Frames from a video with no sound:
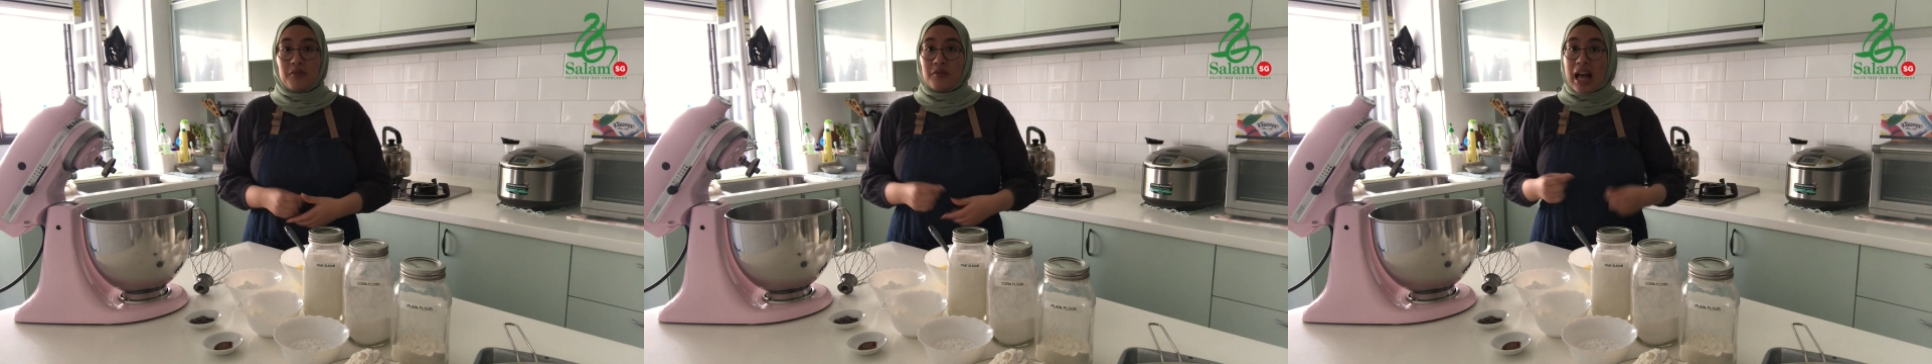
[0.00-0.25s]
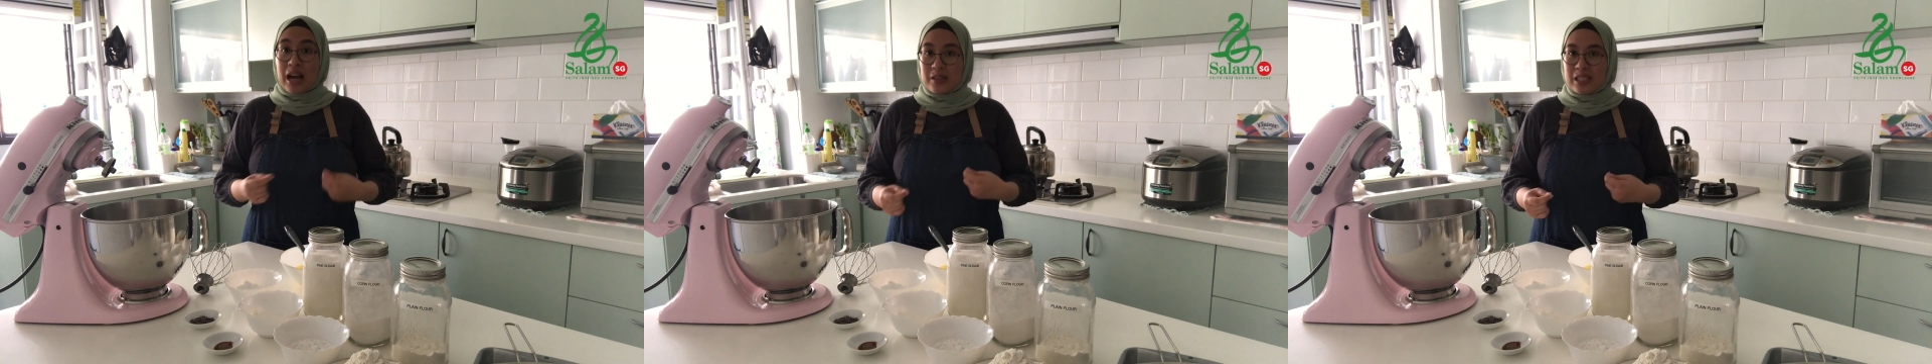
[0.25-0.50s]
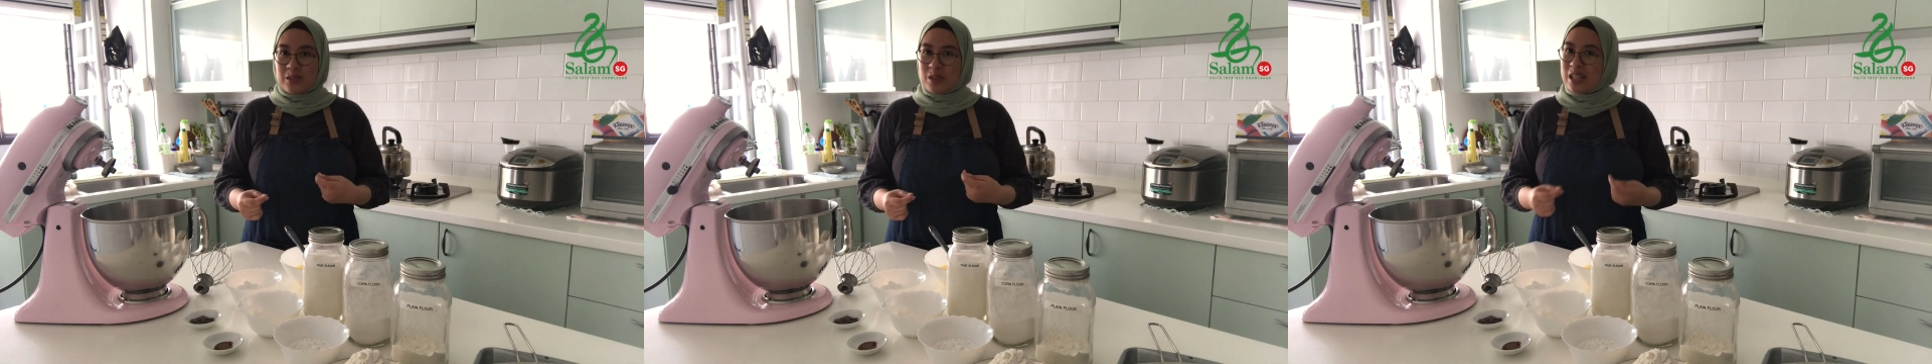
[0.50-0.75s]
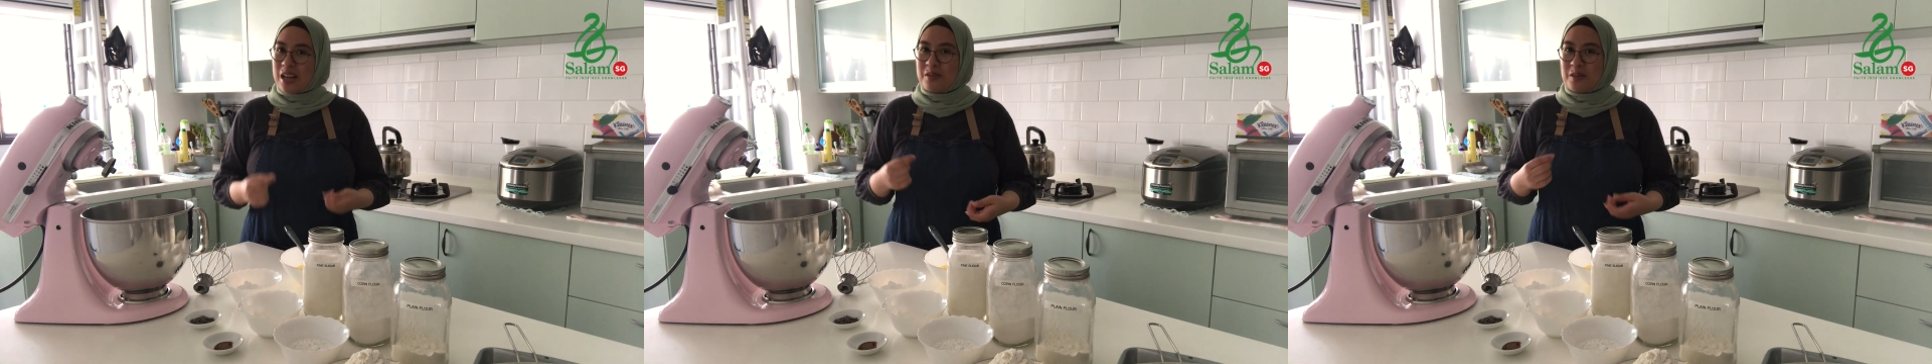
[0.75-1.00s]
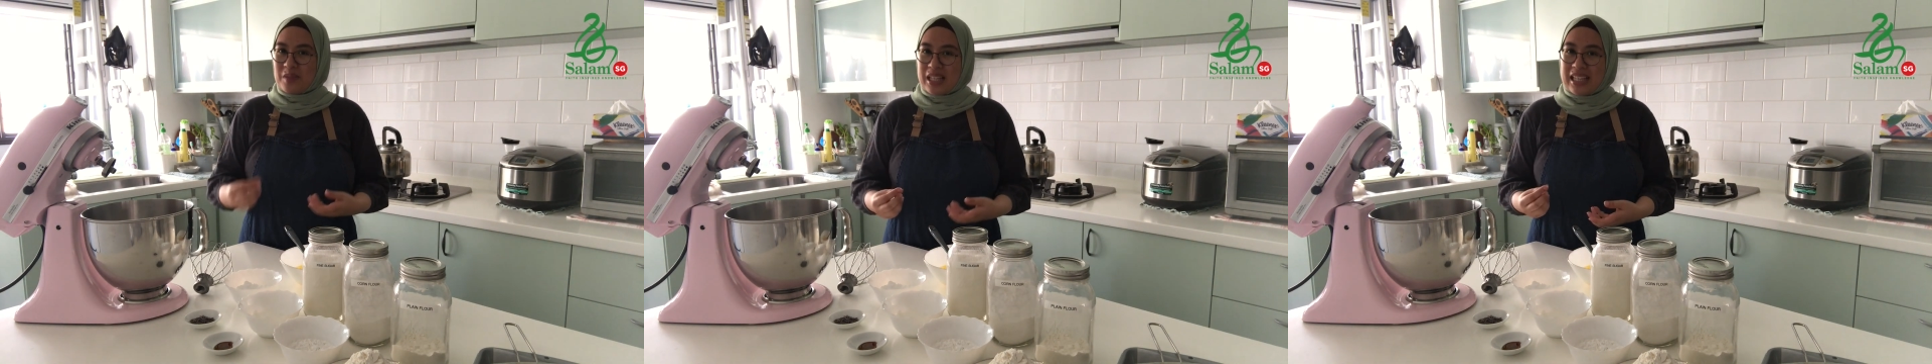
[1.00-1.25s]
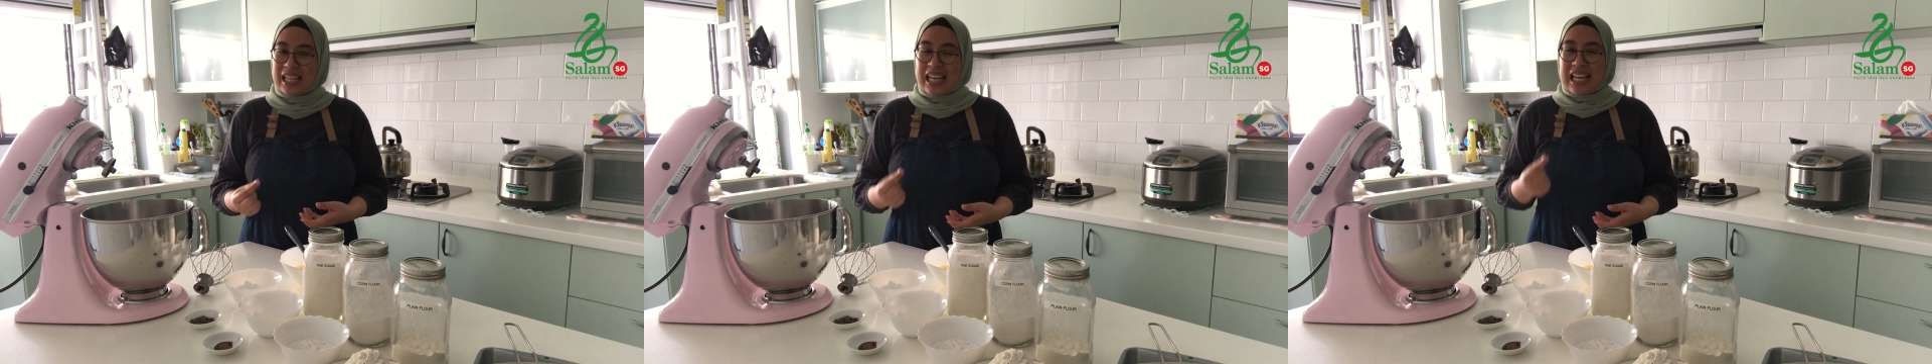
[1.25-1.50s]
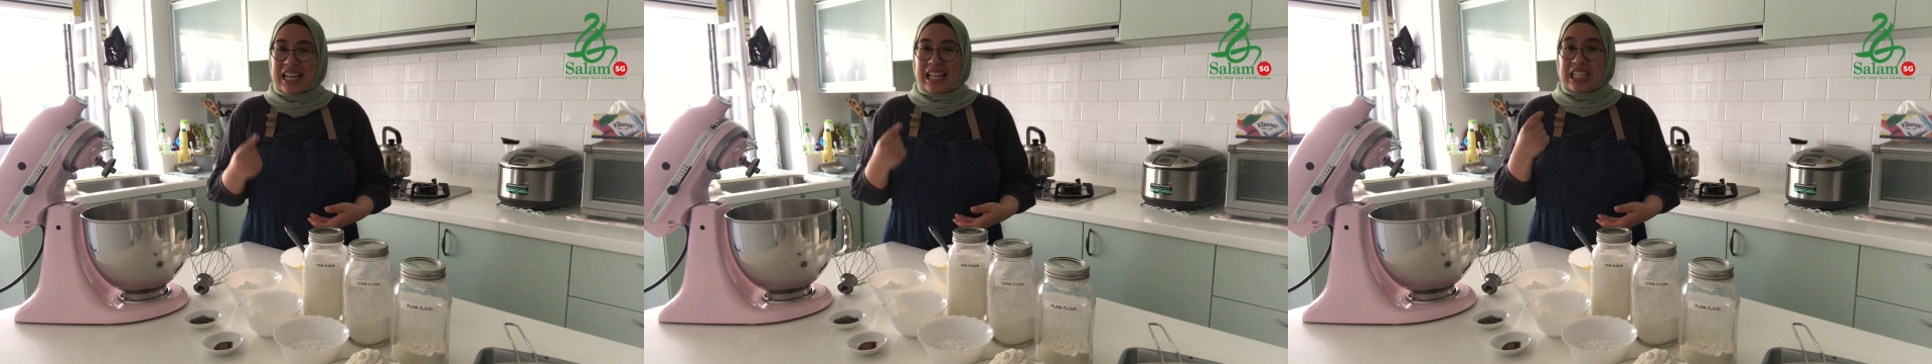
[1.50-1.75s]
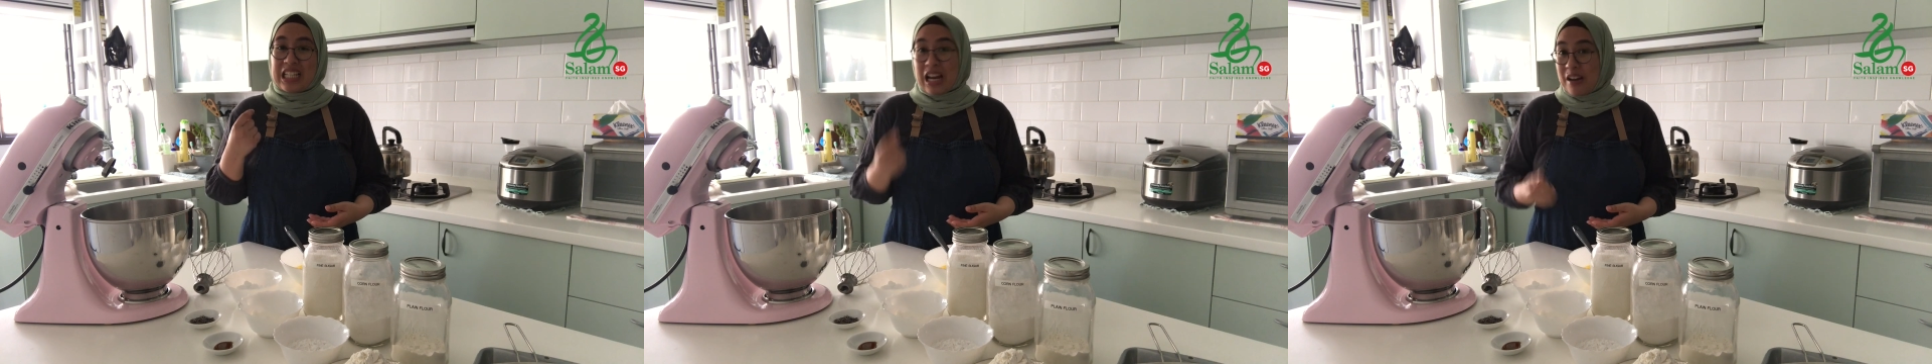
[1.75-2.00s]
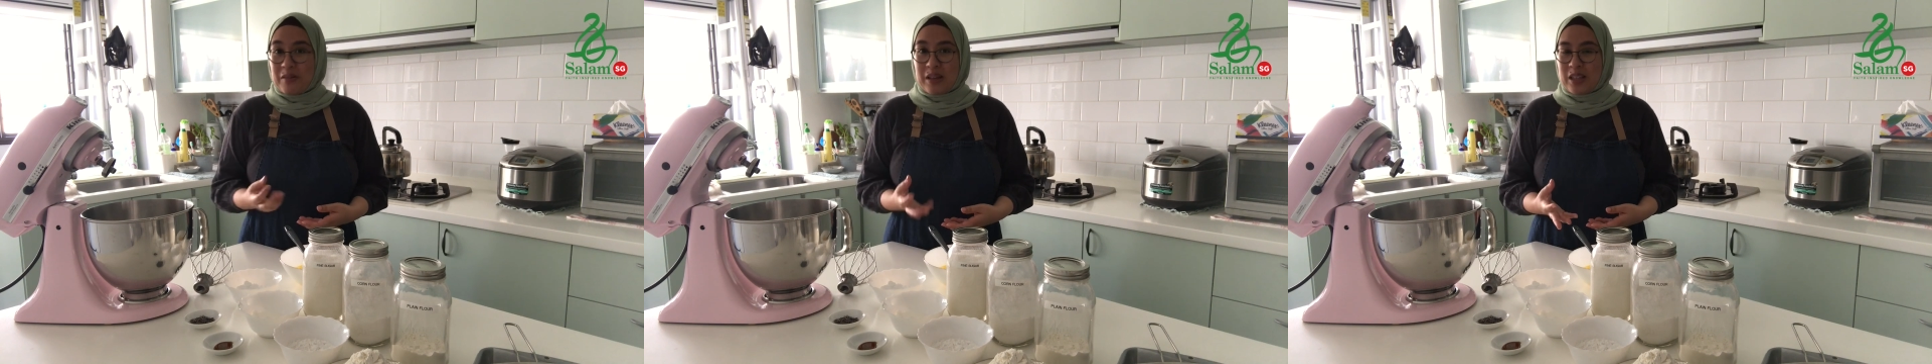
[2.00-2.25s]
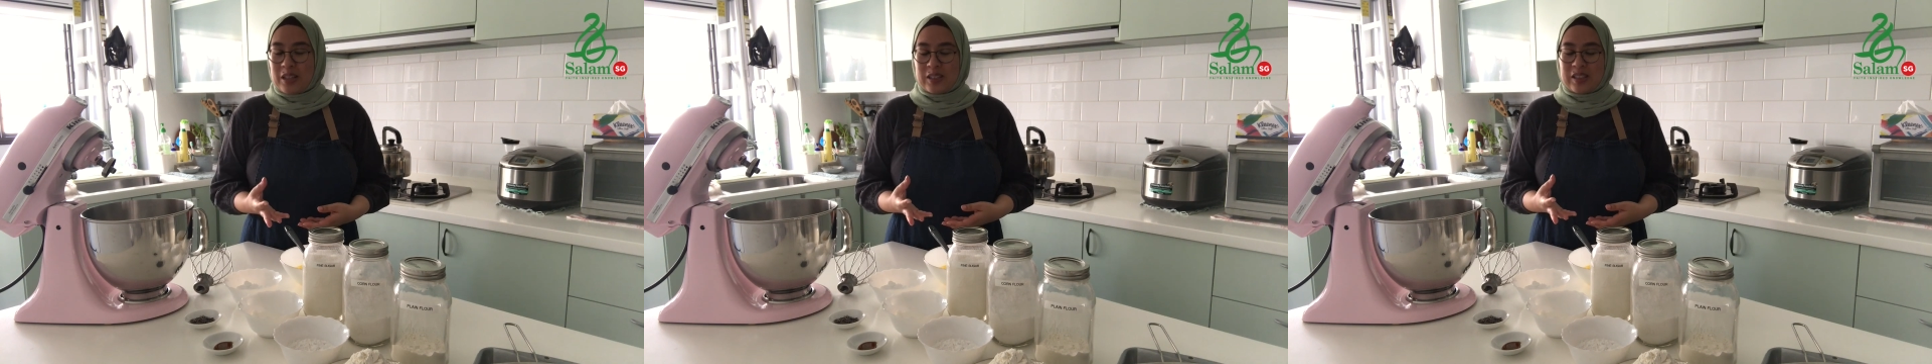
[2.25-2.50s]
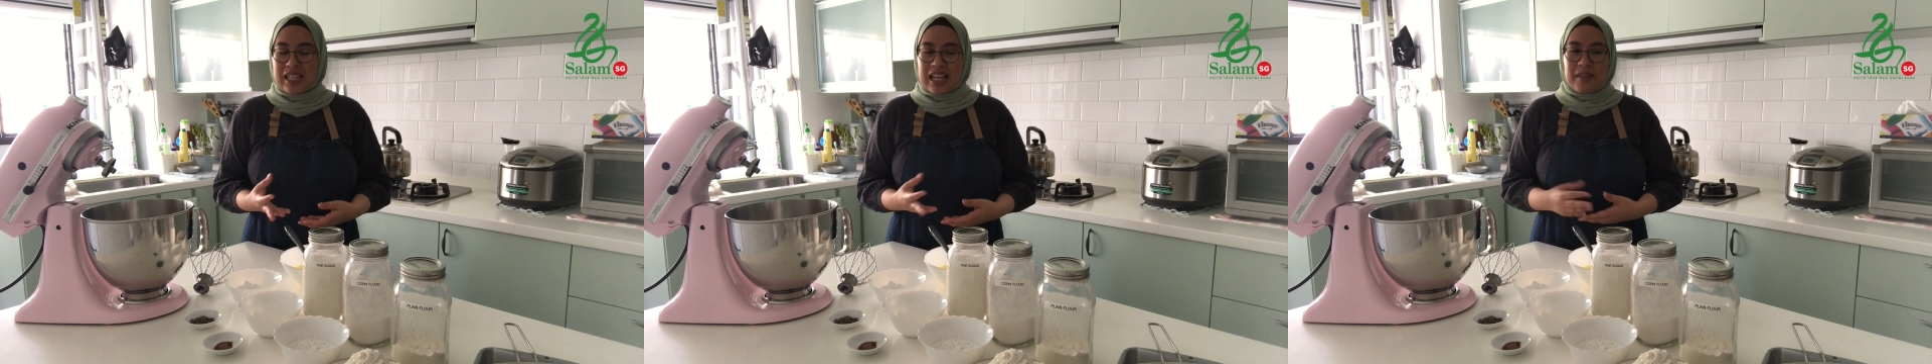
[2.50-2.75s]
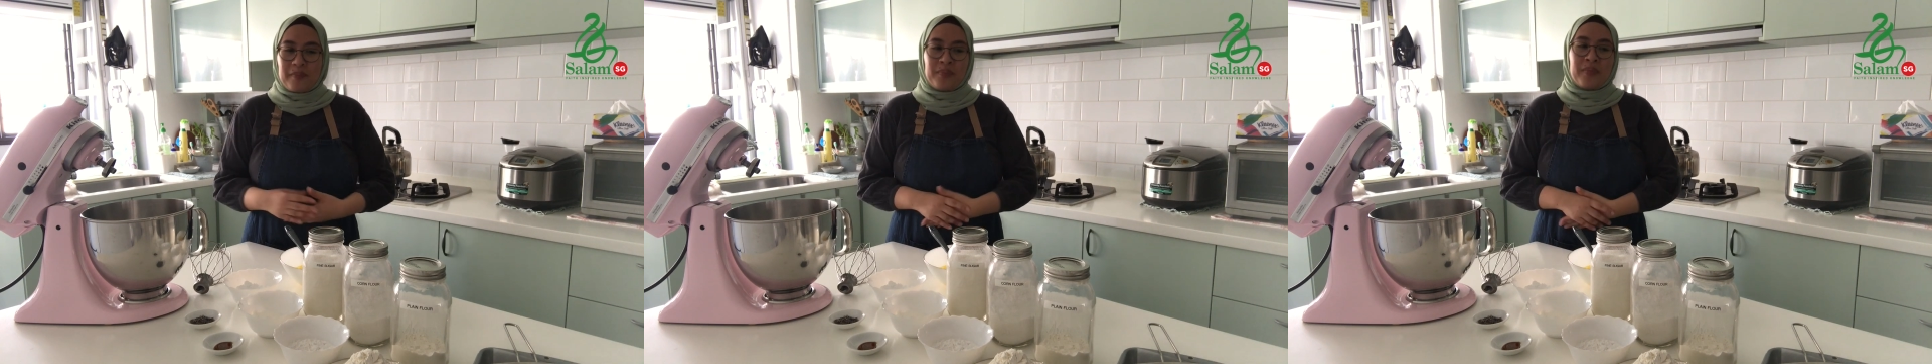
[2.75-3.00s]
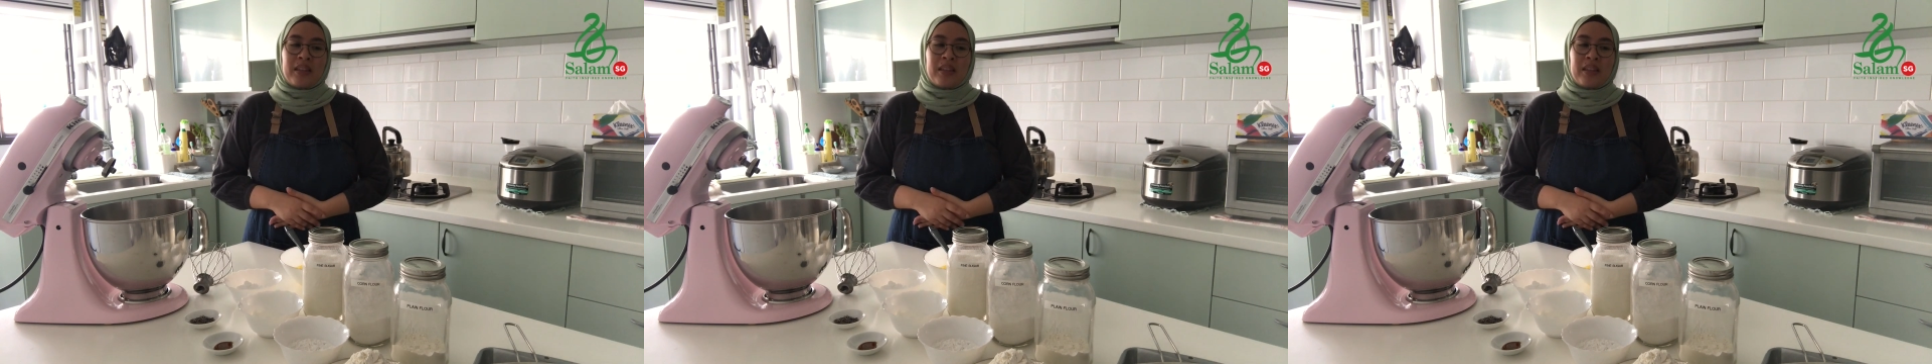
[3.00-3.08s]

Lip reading: flours, which I will be sharing with you today.